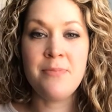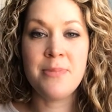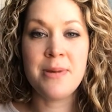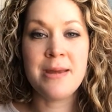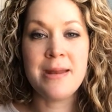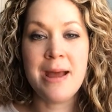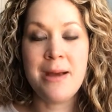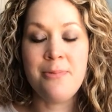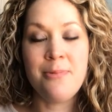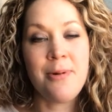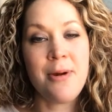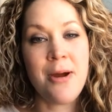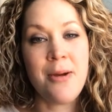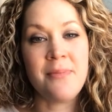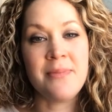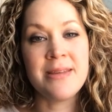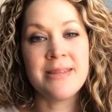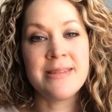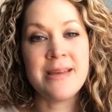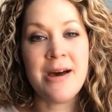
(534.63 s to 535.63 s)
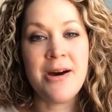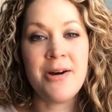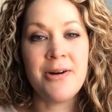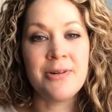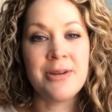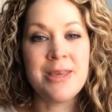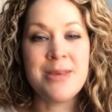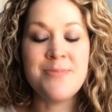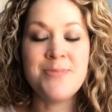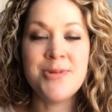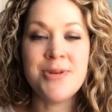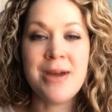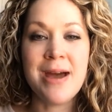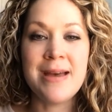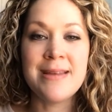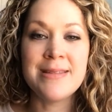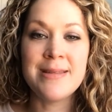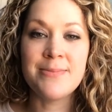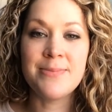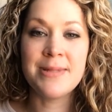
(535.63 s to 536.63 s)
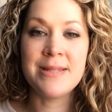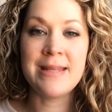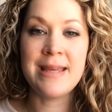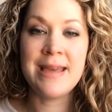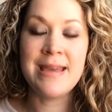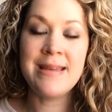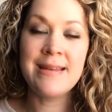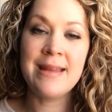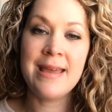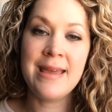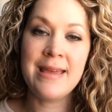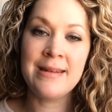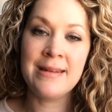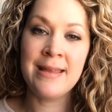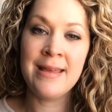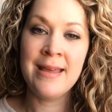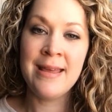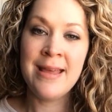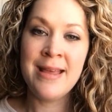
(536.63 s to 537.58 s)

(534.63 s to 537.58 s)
but I promise I'll keep you guys up to date and